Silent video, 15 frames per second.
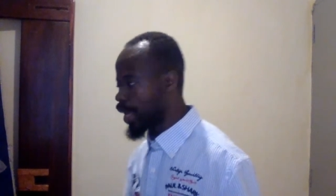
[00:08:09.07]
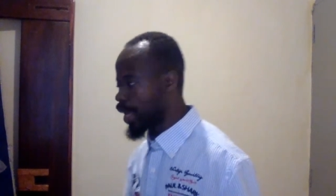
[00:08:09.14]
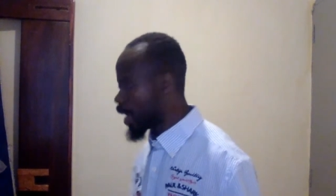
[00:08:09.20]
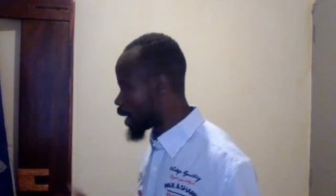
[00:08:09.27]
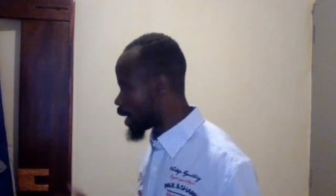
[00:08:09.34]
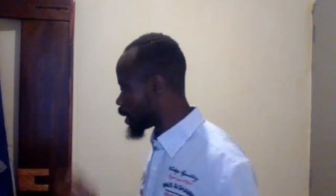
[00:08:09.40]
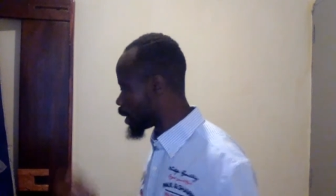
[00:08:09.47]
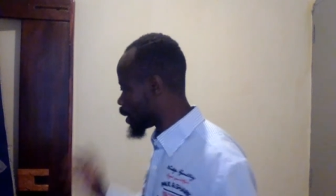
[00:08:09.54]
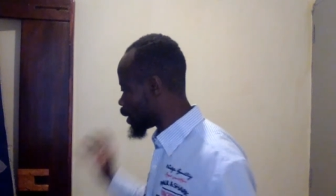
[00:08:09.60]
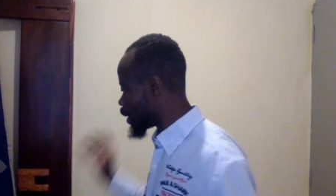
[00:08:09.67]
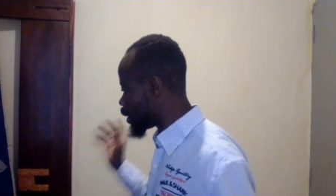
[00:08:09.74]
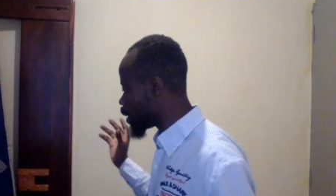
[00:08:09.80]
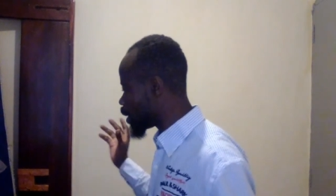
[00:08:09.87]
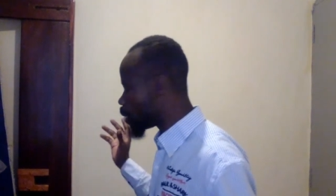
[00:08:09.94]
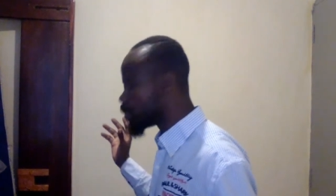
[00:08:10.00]
and
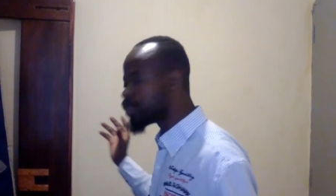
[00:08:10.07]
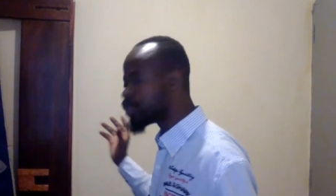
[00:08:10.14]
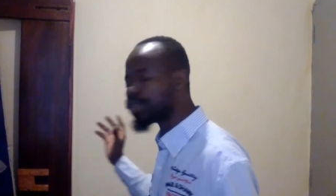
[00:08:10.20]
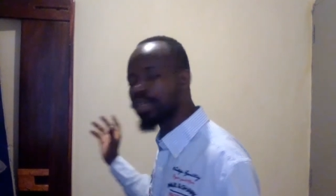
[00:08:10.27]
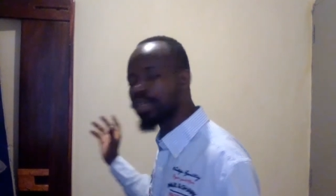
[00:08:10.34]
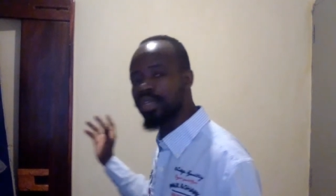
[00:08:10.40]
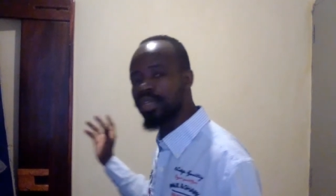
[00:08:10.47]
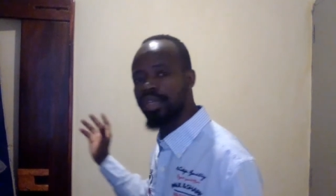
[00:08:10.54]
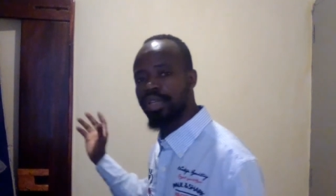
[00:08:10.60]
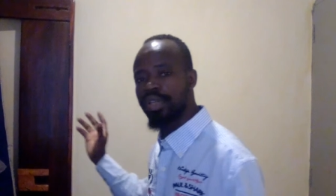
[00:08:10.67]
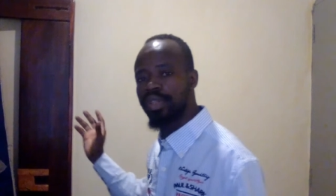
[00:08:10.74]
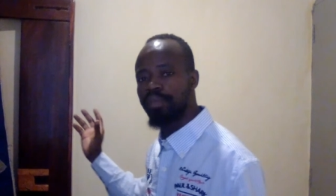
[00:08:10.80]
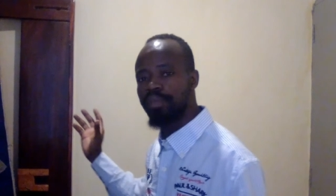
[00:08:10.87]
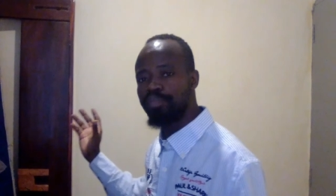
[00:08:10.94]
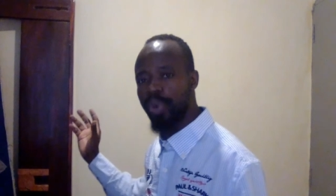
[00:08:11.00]
here we see
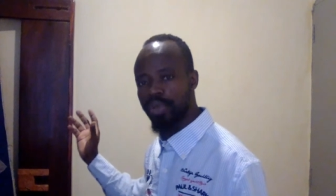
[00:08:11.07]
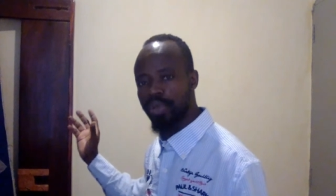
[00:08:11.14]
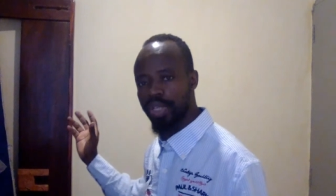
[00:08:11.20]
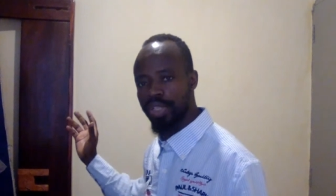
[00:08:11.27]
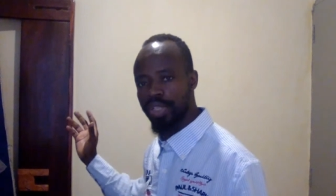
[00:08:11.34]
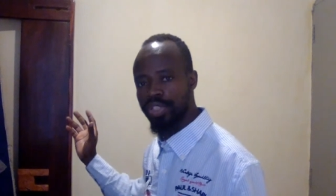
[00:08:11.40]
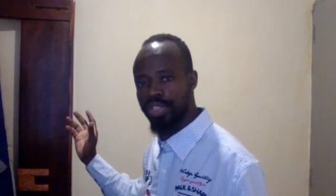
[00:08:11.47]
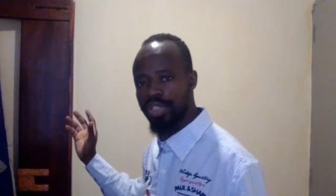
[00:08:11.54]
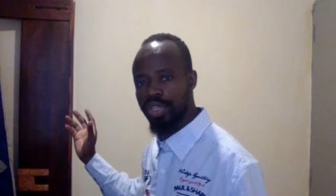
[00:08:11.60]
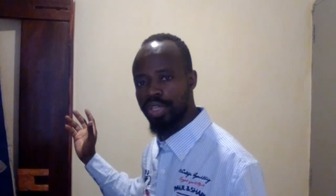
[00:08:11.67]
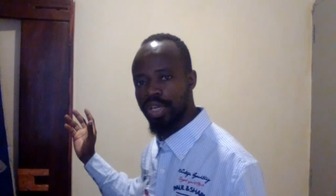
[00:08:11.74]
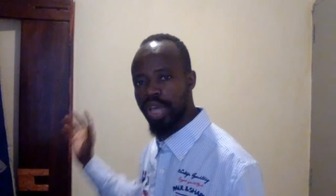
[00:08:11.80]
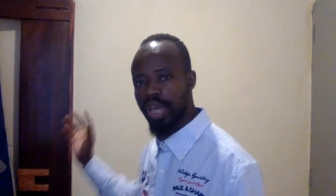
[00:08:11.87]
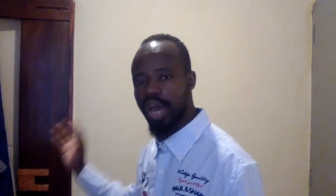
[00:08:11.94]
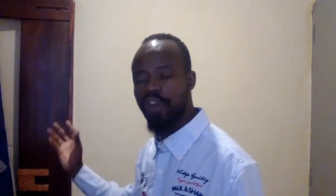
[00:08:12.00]
the bondage
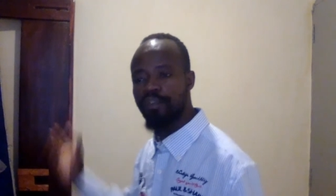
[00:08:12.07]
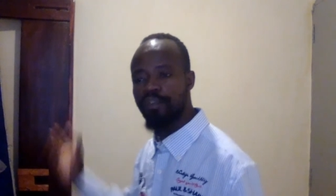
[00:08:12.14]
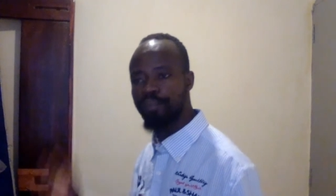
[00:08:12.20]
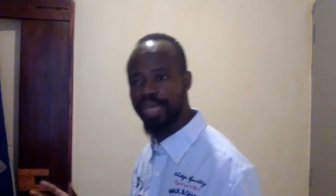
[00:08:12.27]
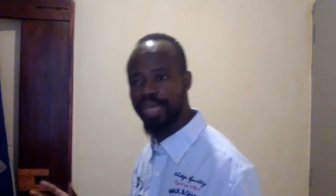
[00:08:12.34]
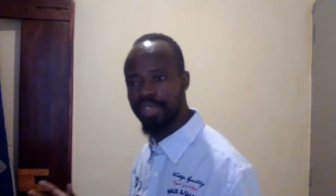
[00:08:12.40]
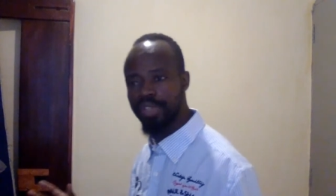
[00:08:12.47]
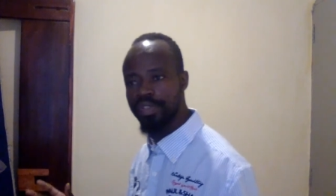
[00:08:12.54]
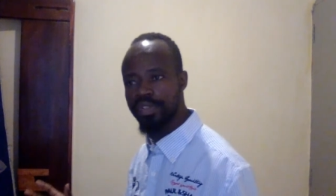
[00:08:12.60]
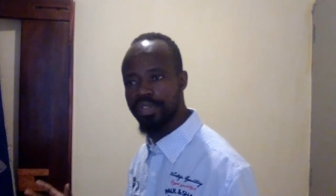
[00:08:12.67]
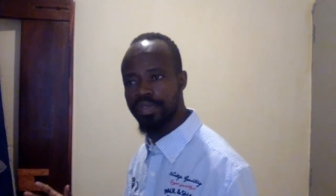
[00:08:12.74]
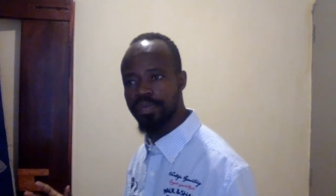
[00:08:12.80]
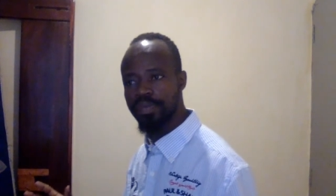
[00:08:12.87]
of peace